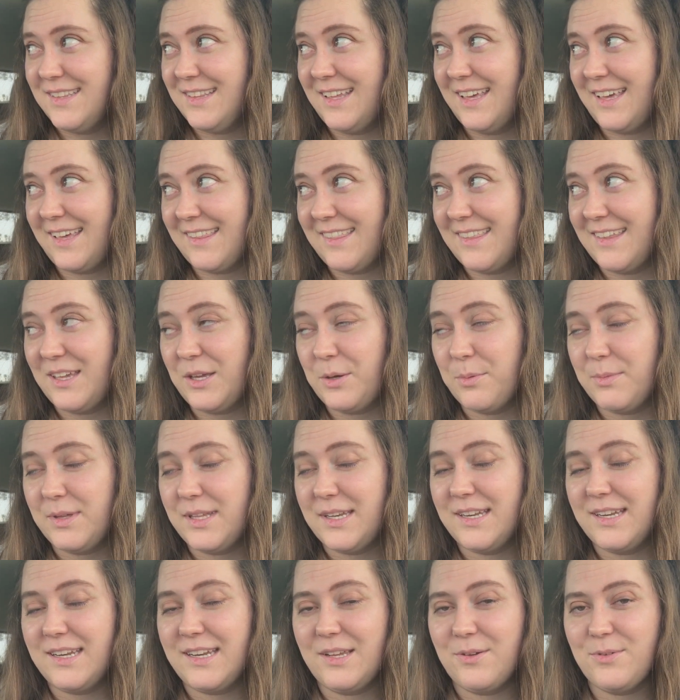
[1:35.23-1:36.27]
Like the
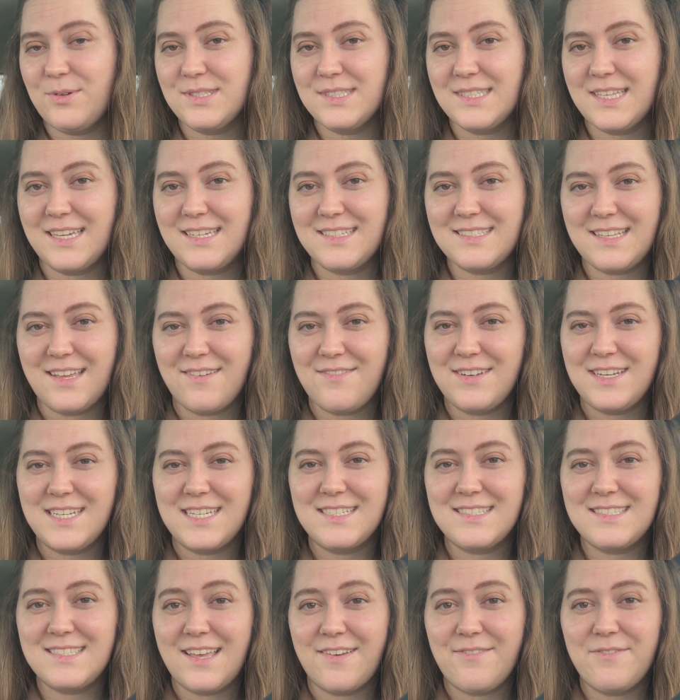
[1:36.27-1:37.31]
humidity was like
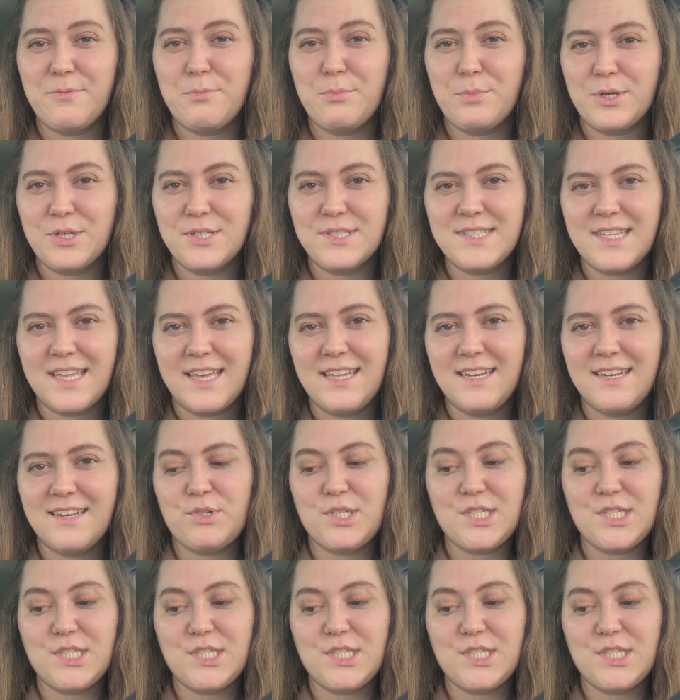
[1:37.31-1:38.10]
77%,